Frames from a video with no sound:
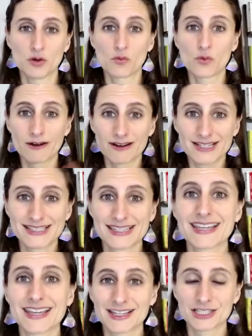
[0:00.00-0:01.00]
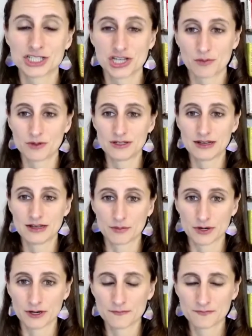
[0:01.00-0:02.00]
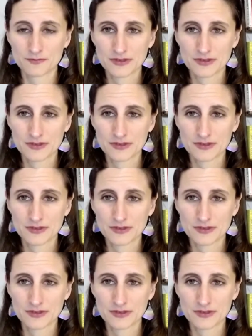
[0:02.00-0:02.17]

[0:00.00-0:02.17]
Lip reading: we're a sinking ship number.